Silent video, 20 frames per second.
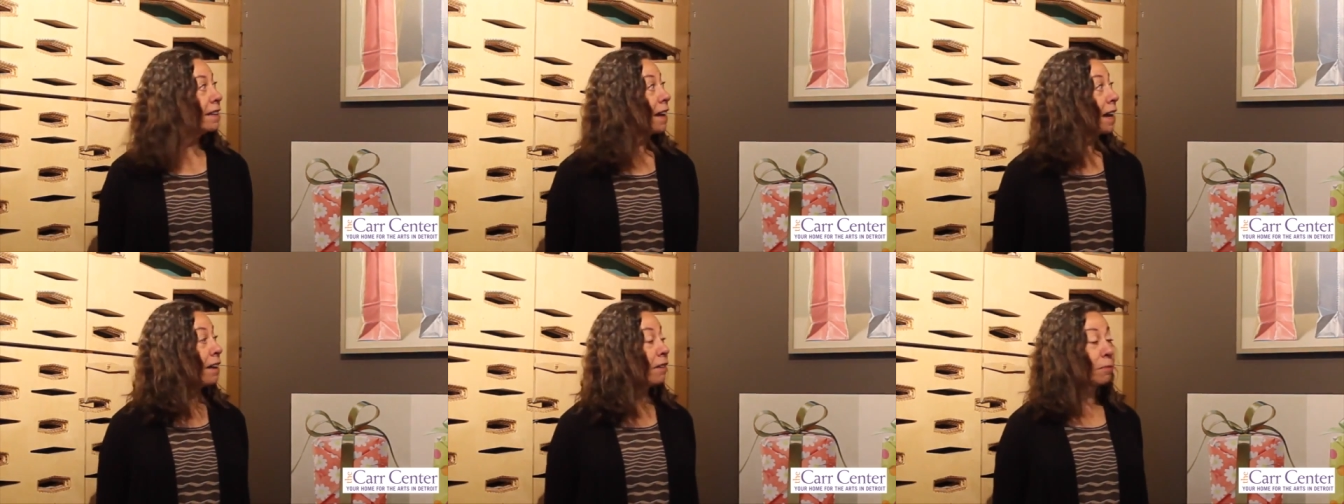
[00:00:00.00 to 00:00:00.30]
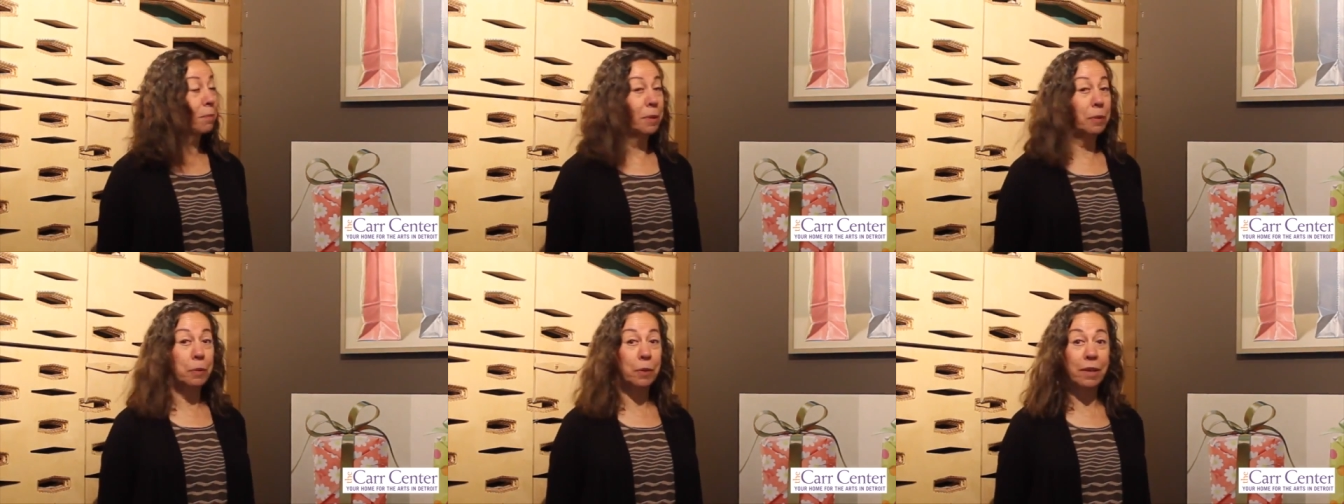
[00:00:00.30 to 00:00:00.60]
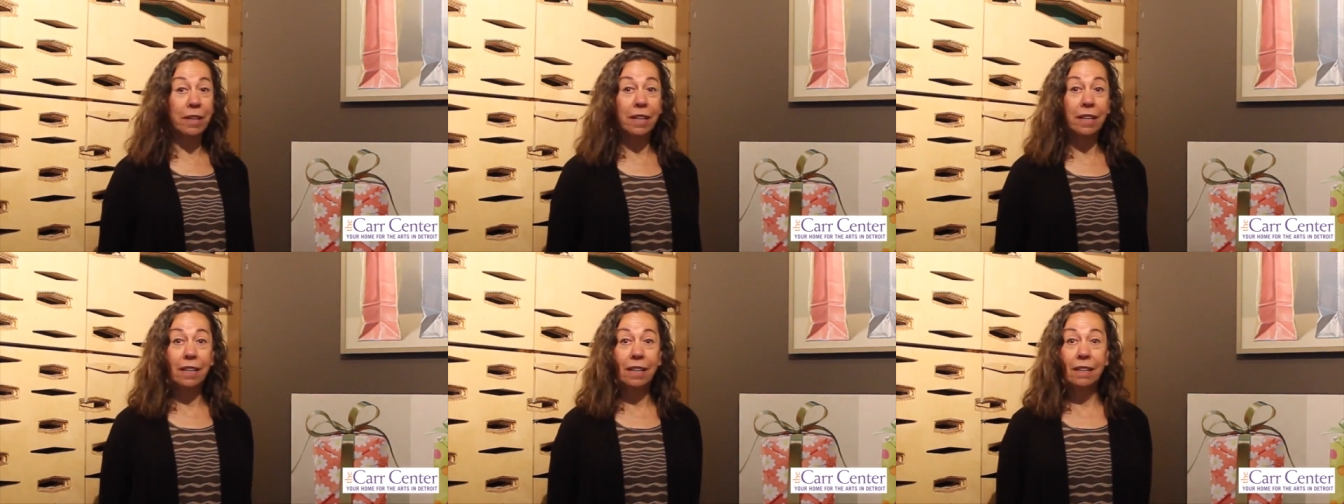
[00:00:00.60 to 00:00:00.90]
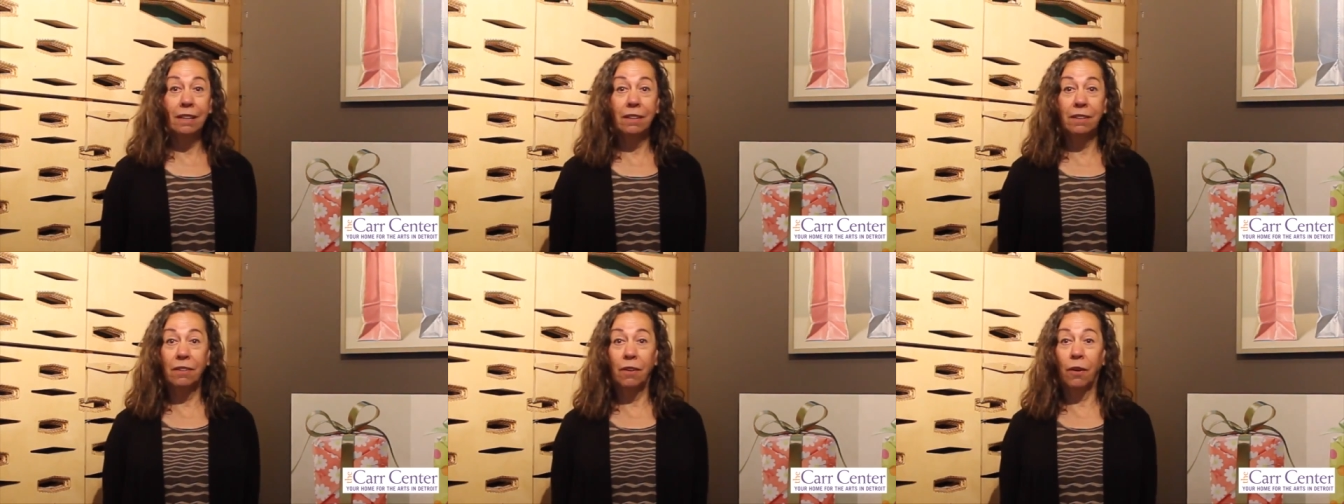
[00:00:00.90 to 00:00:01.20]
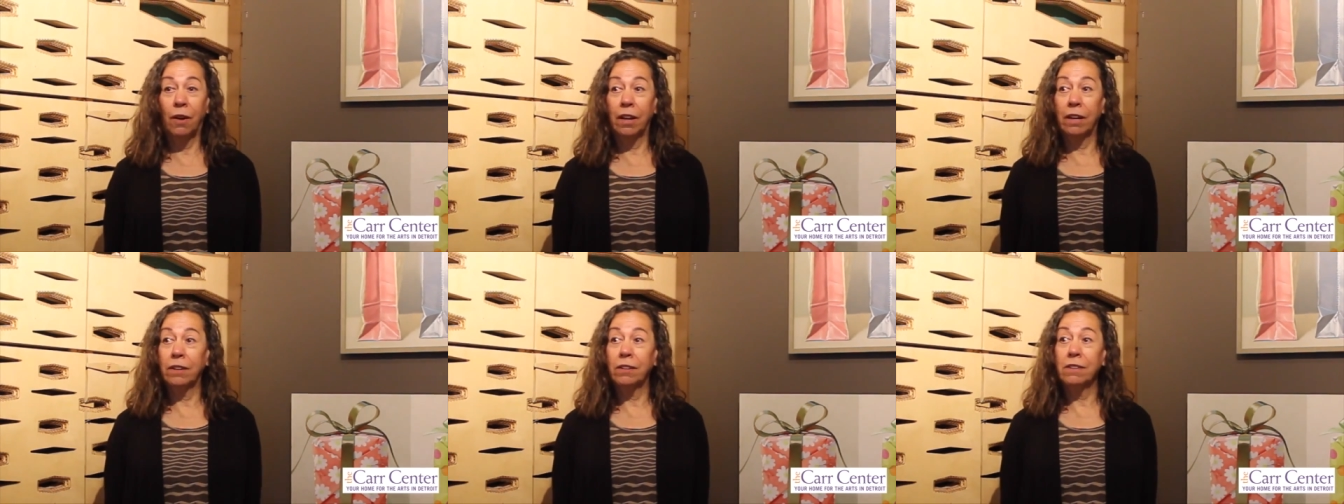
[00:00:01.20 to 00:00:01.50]
I've been working in
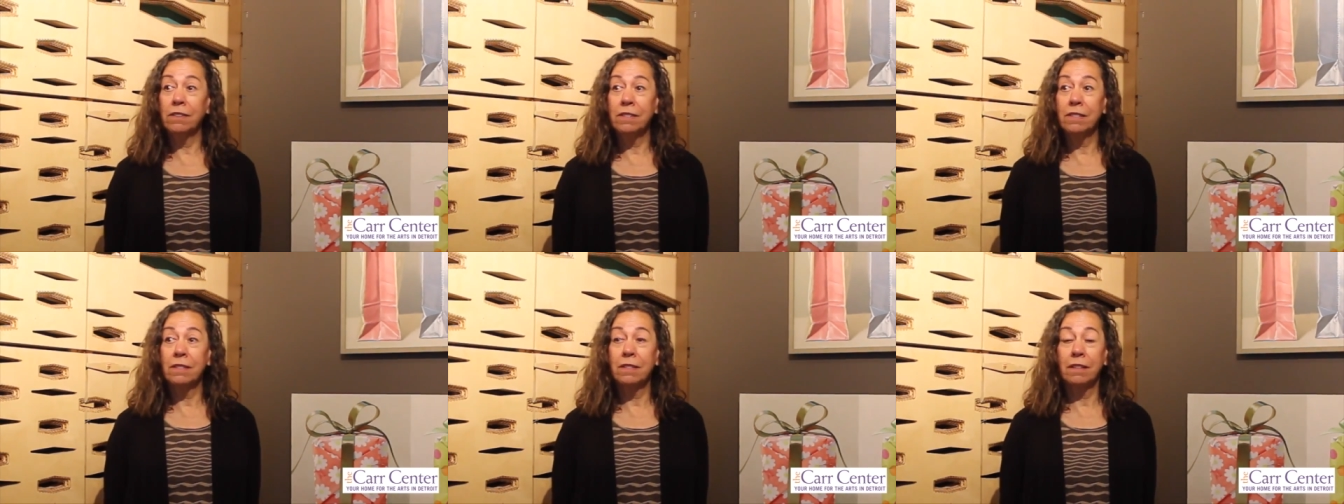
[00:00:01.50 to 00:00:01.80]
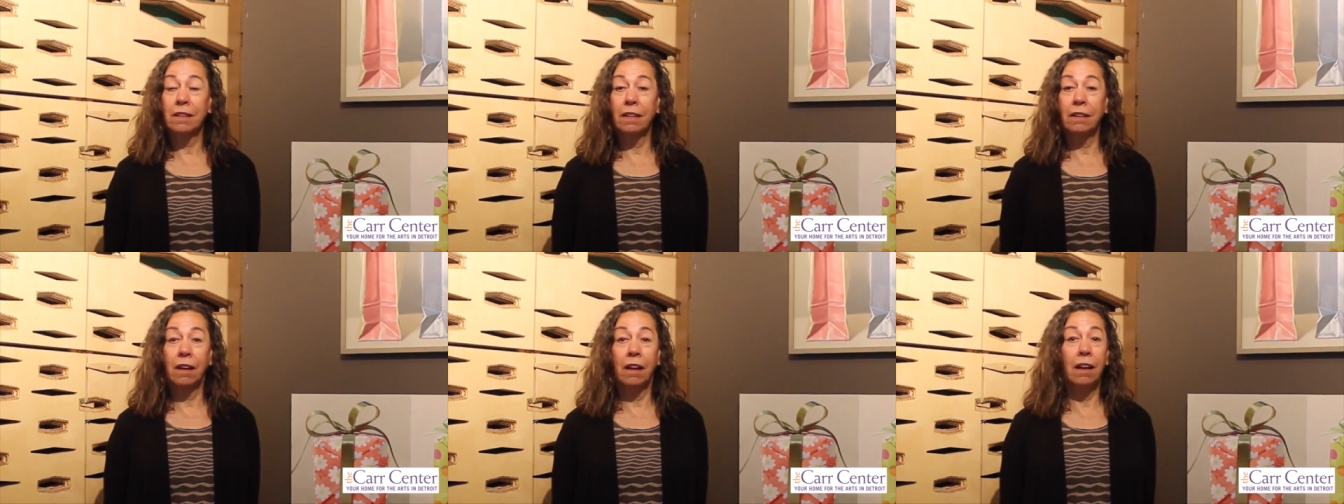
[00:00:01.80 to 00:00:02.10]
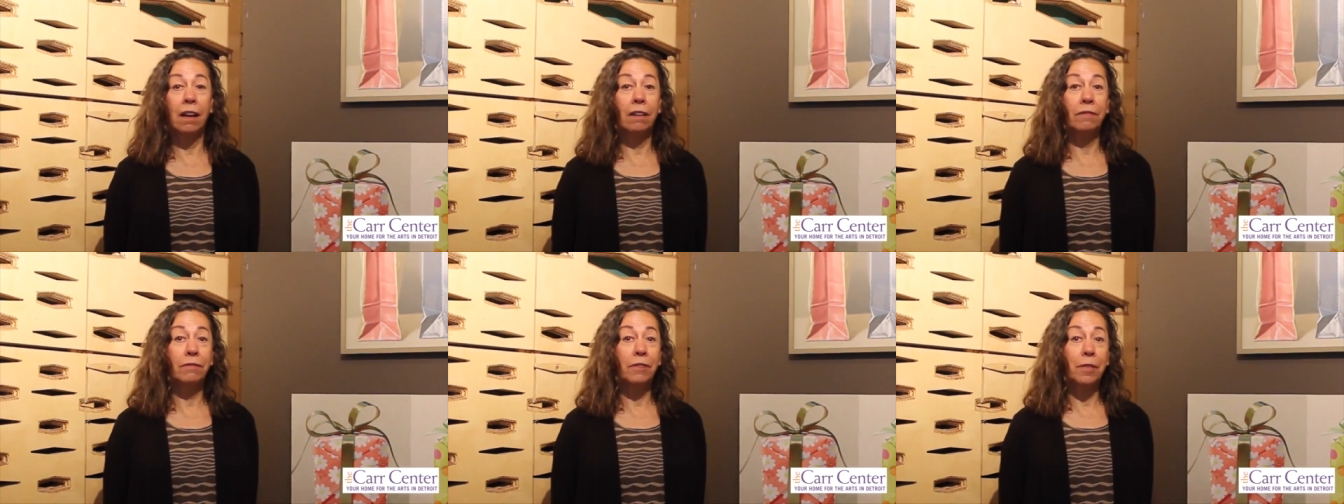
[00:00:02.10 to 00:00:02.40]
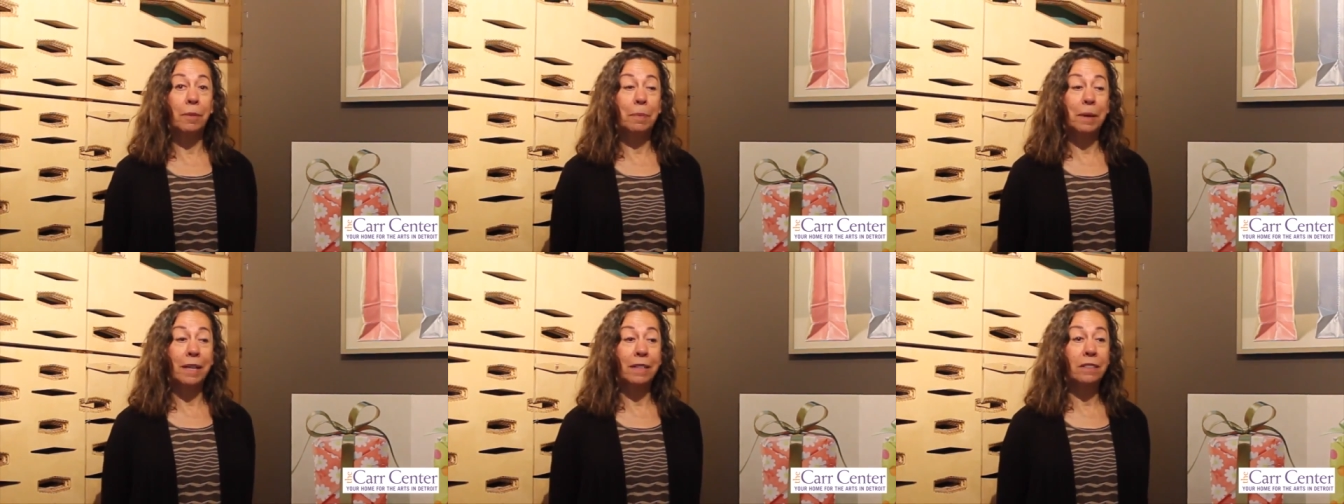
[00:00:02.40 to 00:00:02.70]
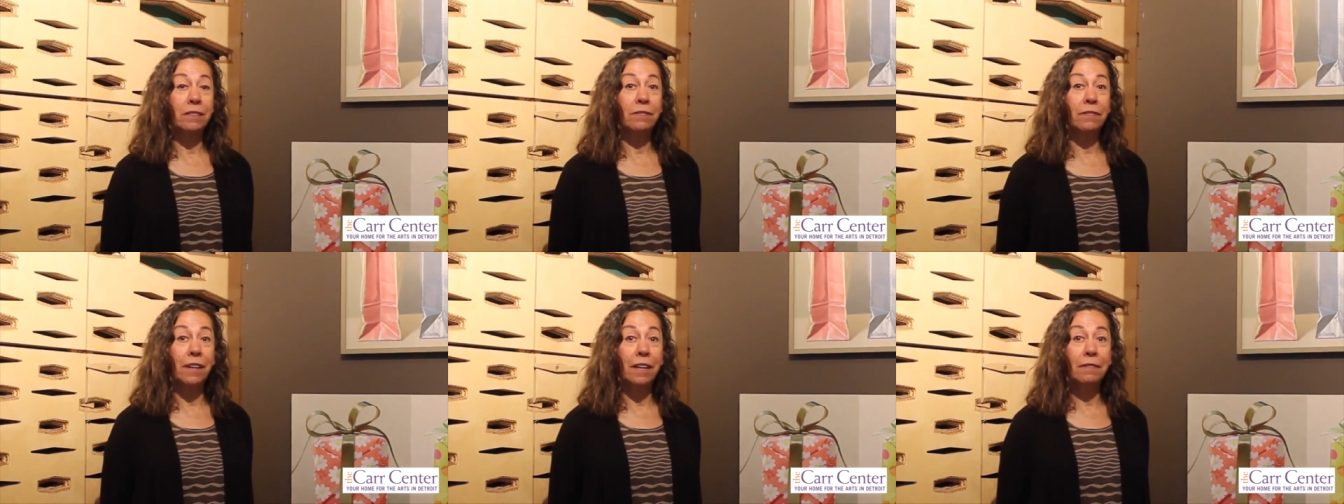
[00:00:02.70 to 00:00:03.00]
oils um, for the
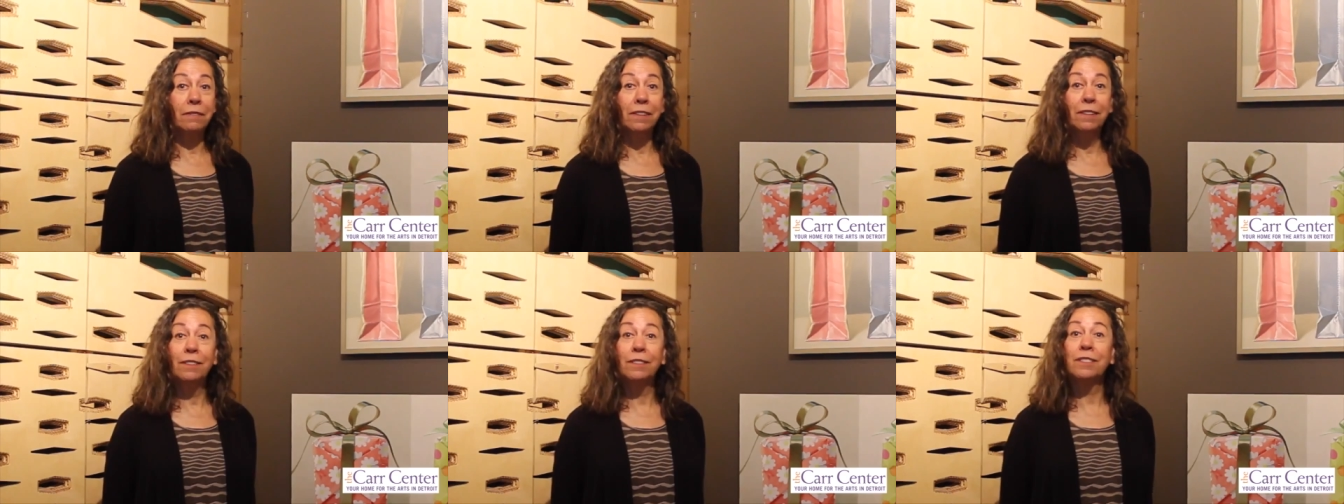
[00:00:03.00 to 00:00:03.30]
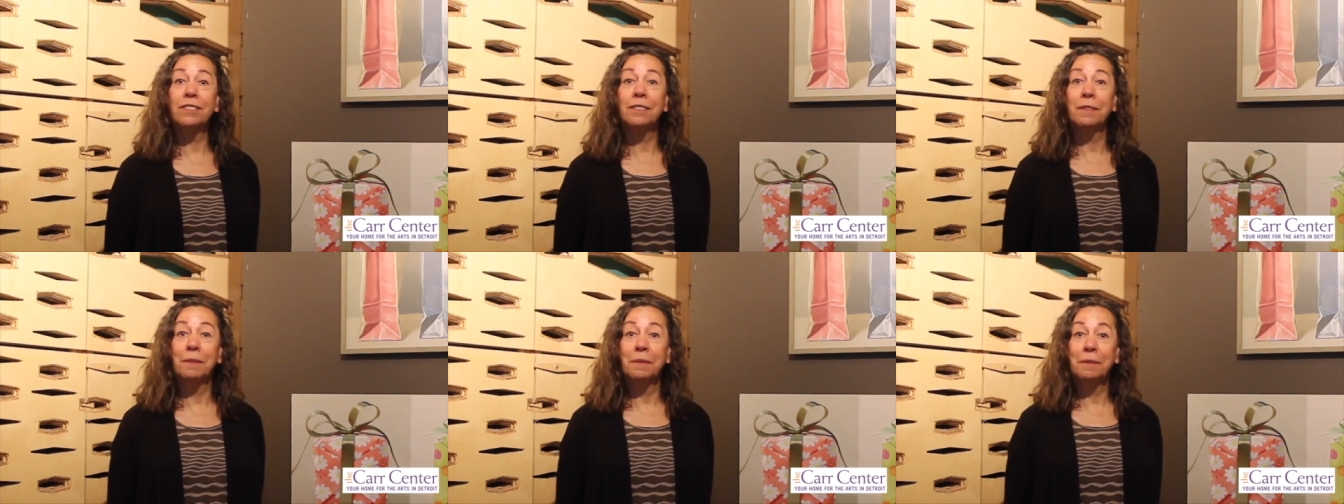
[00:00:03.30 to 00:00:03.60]
past five years.